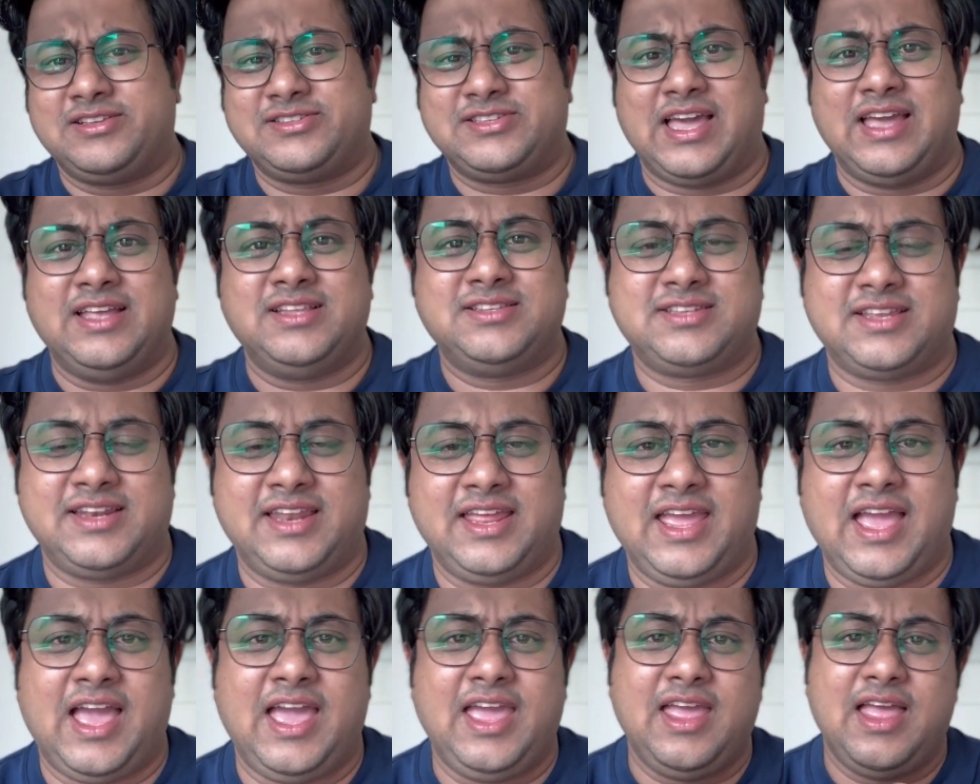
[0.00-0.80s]
science, and
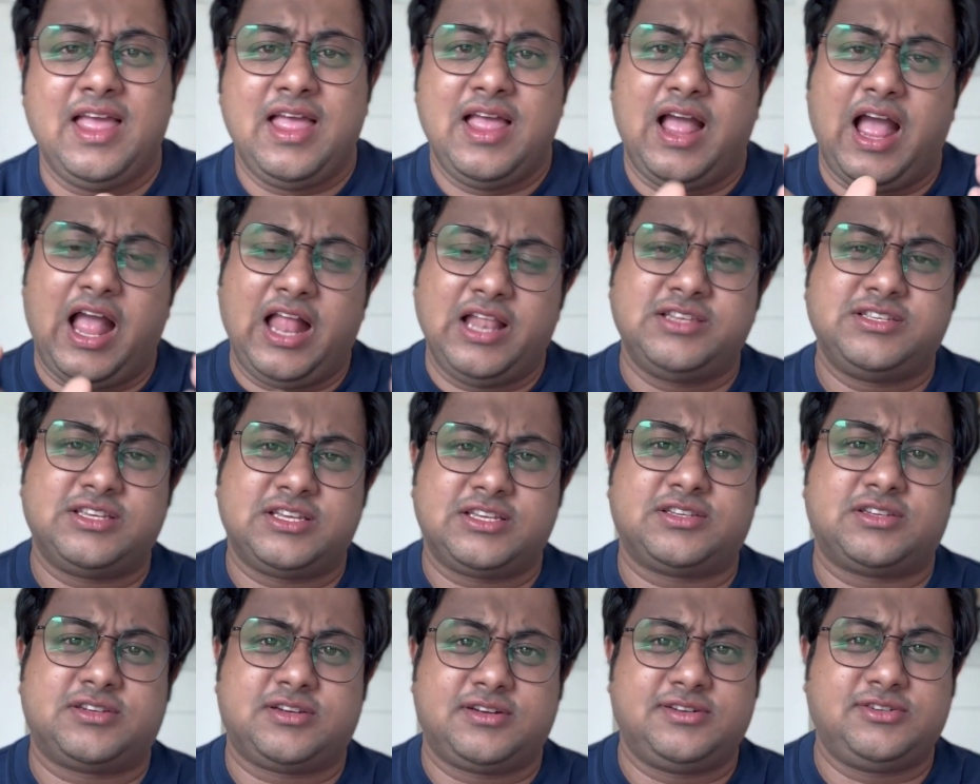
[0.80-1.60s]
AI. I'll
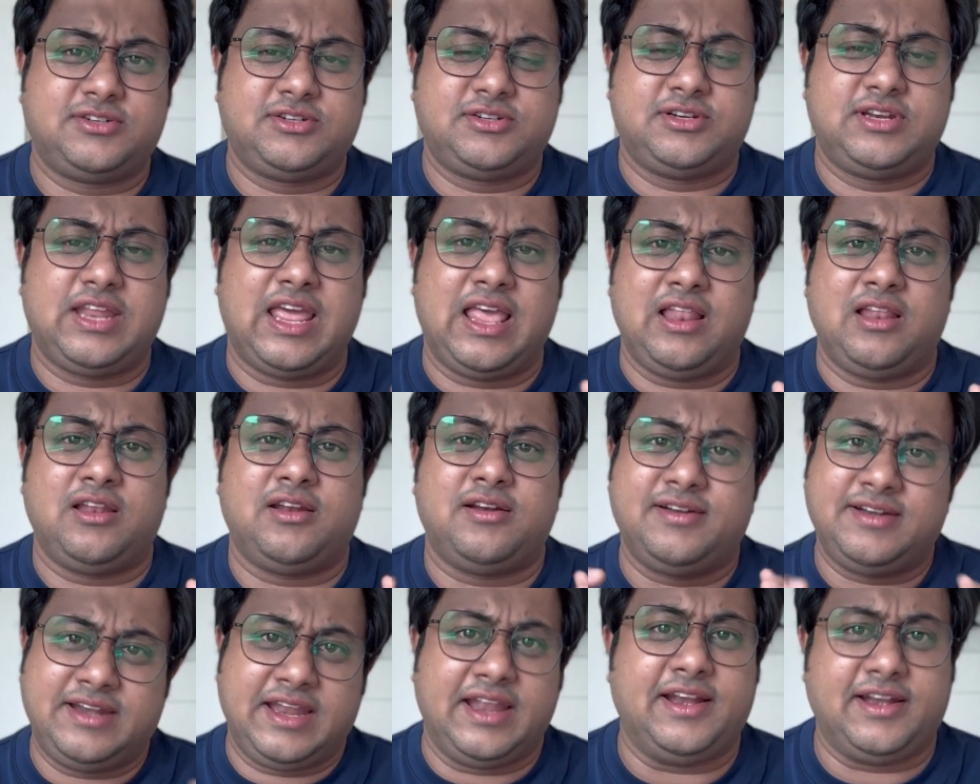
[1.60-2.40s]
just tell
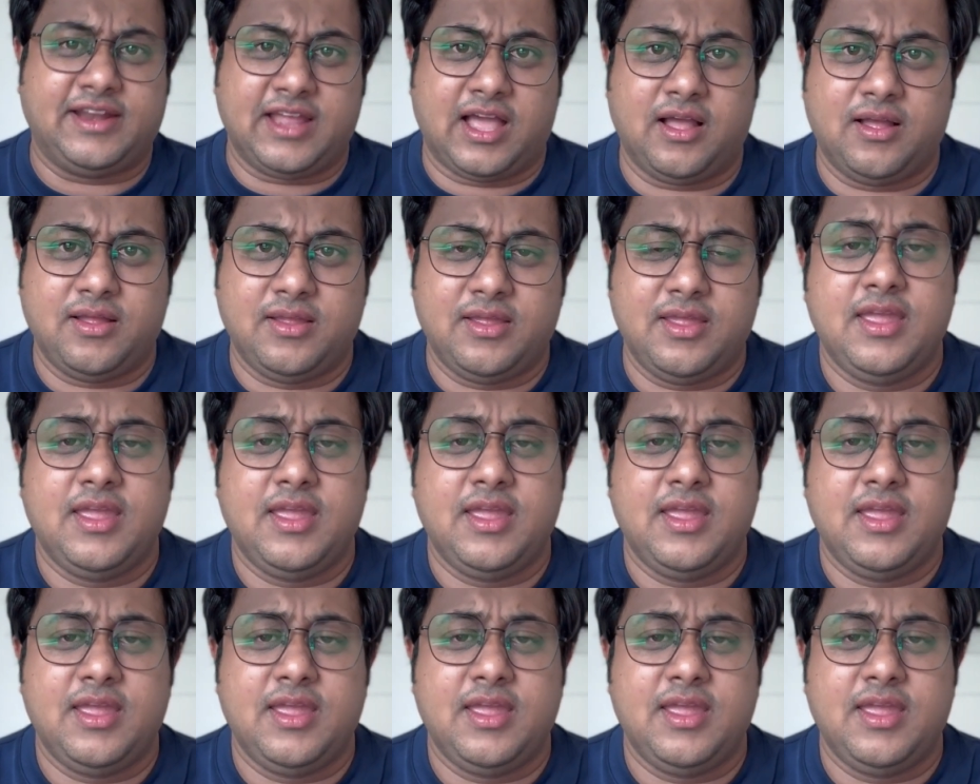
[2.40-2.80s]
data.